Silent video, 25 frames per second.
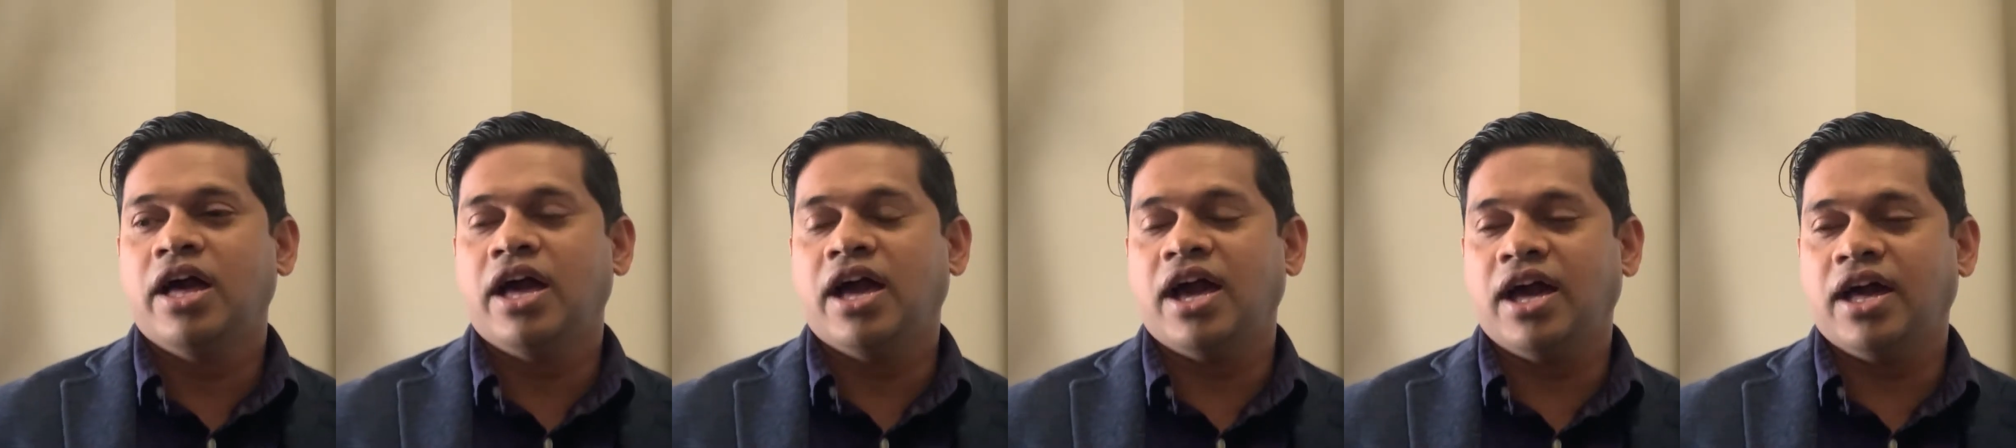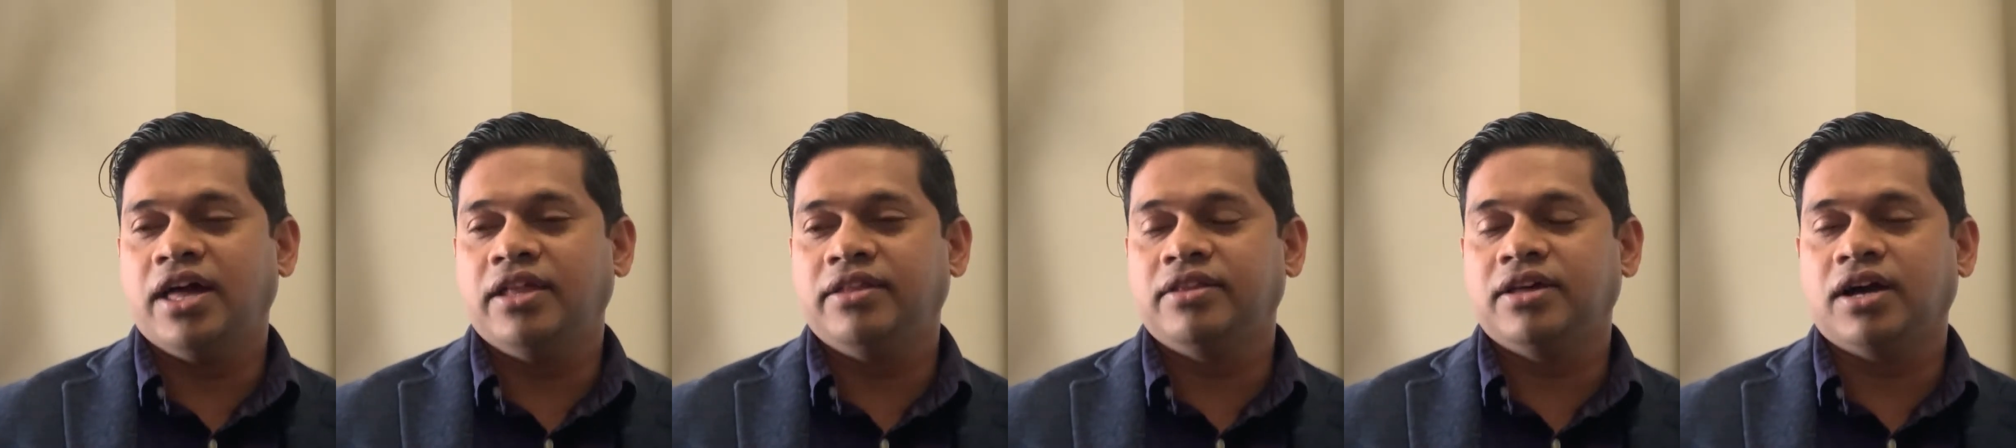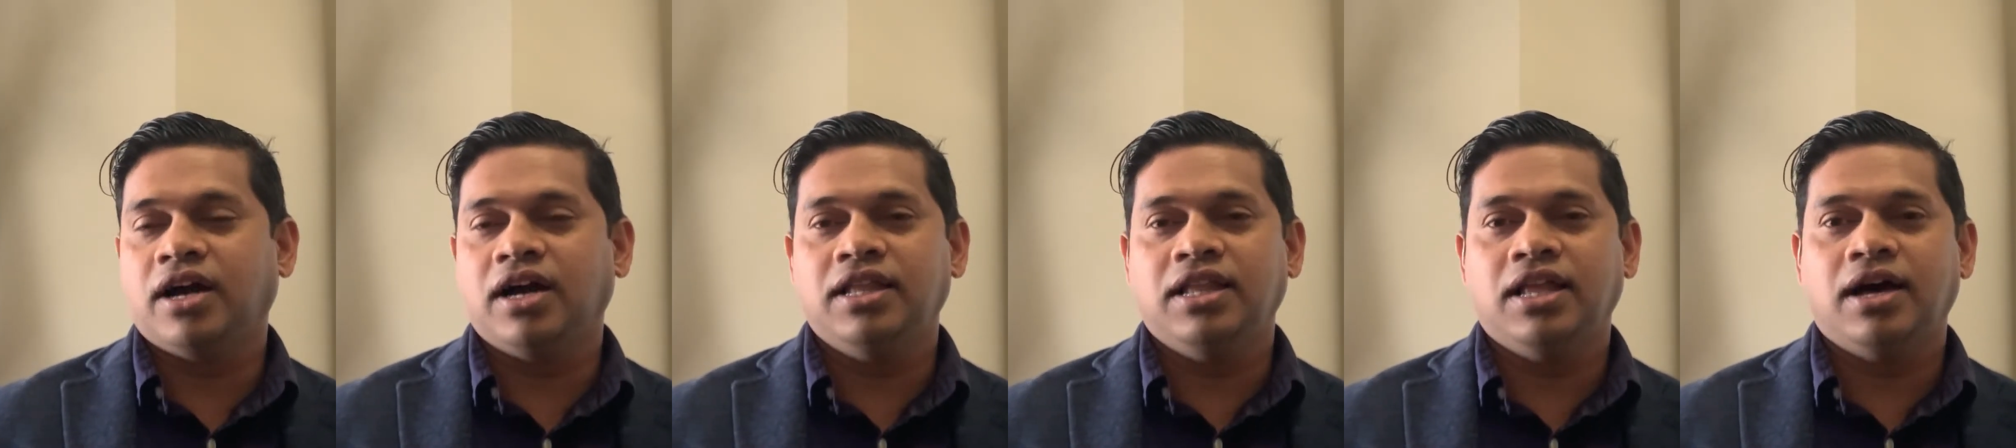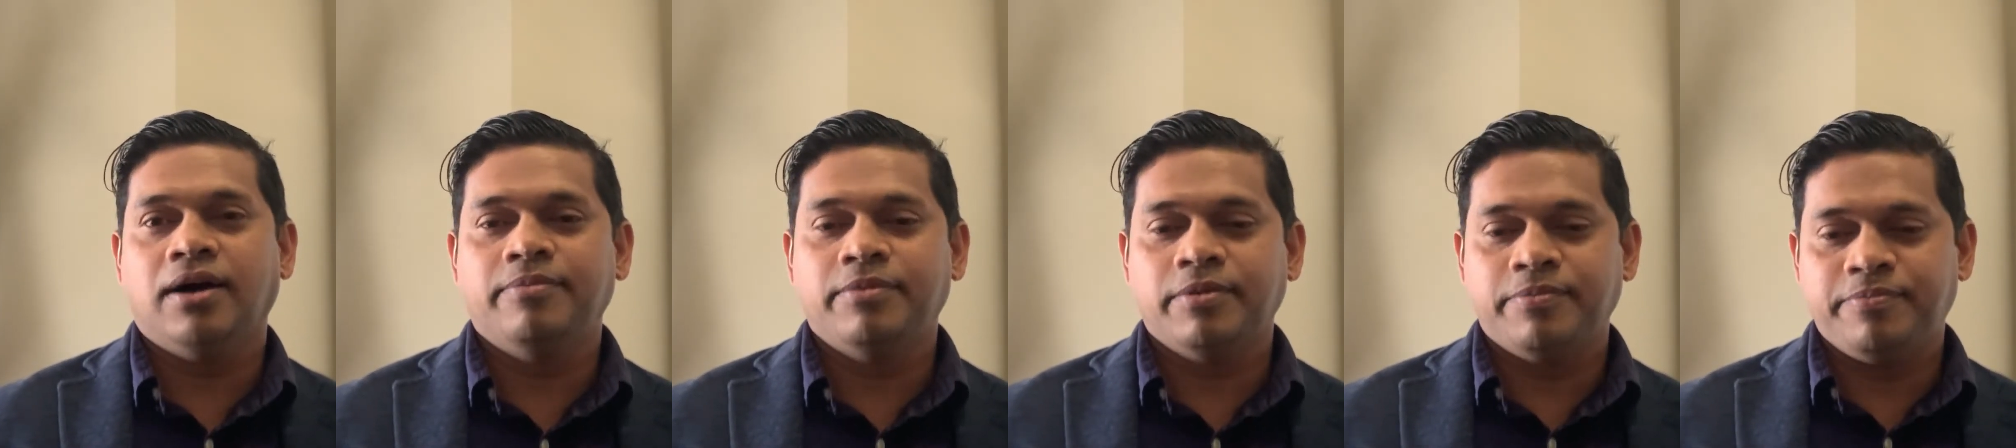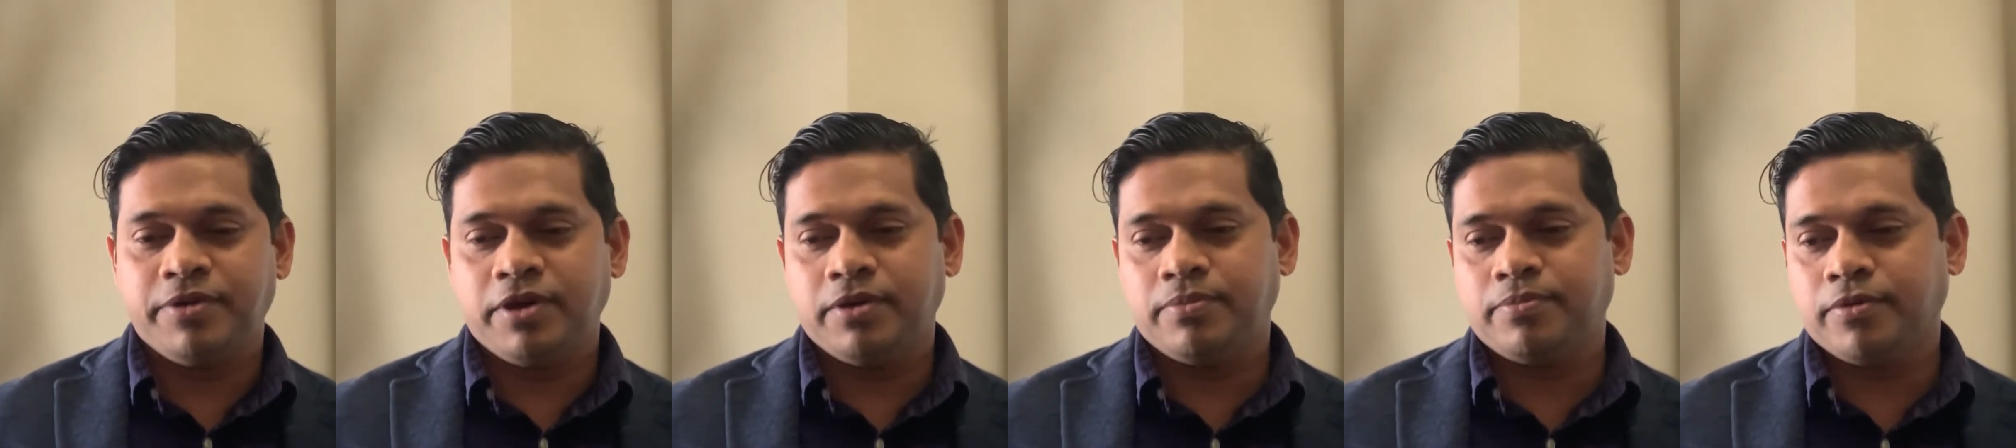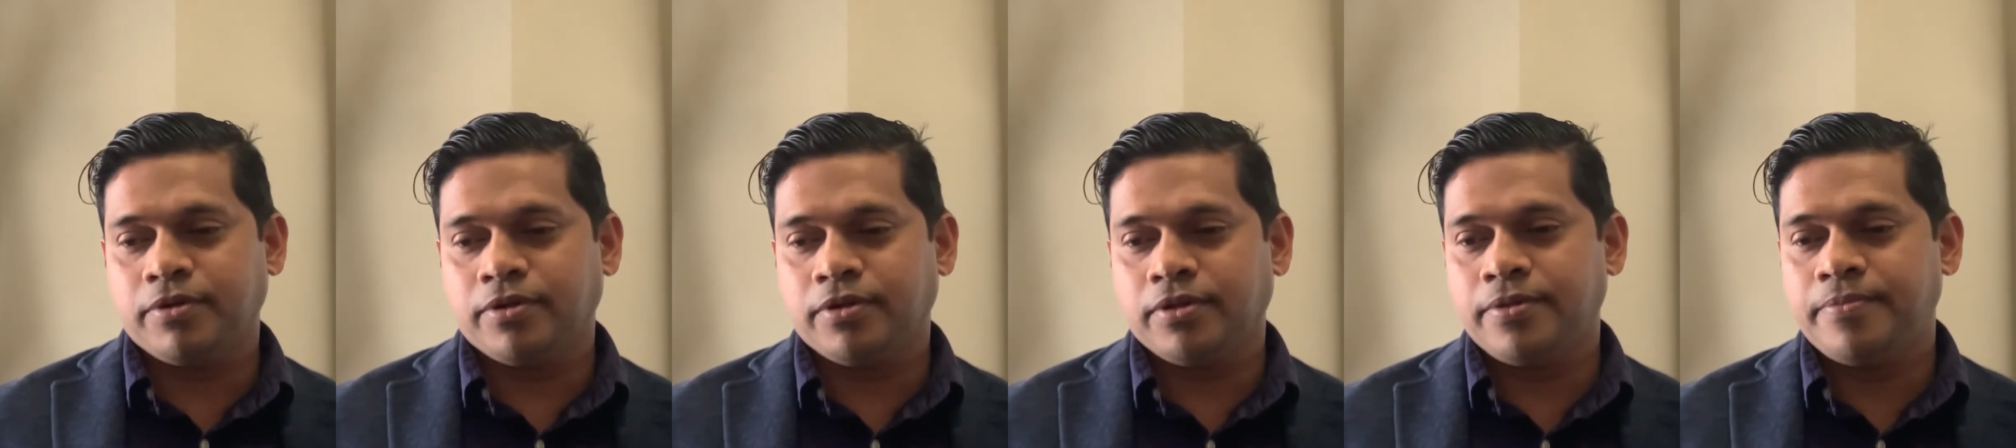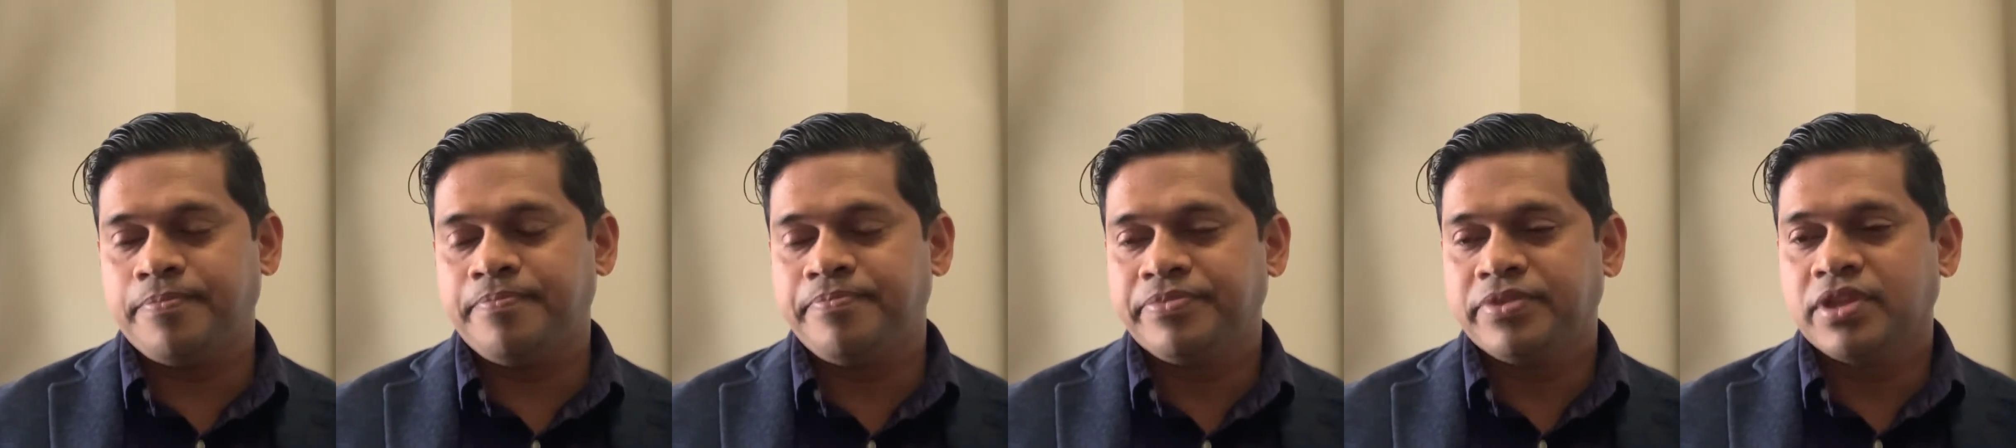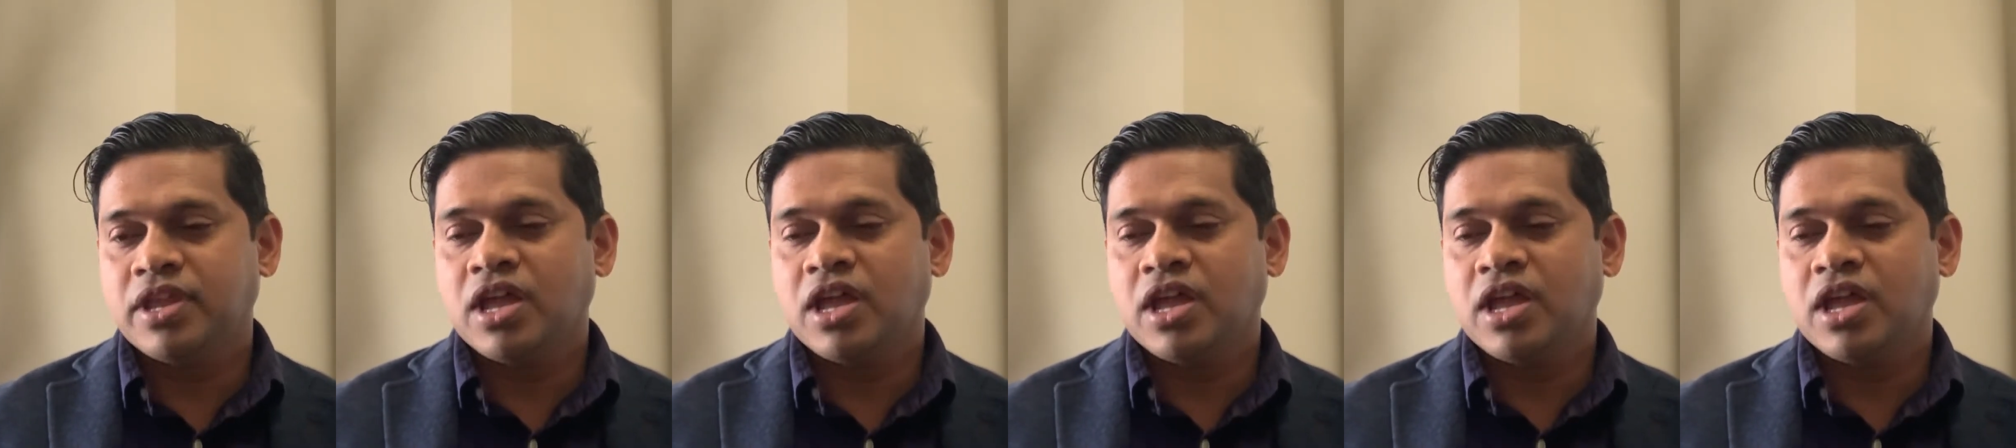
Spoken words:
and I love the people.